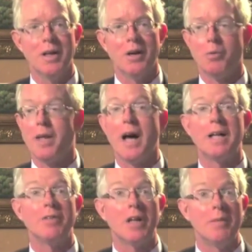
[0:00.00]
or without
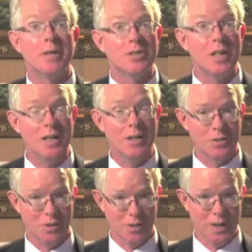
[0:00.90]
even coming to see an
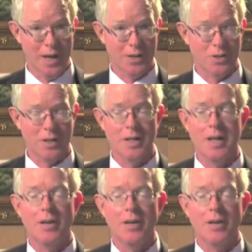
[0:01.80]
attorney, actually.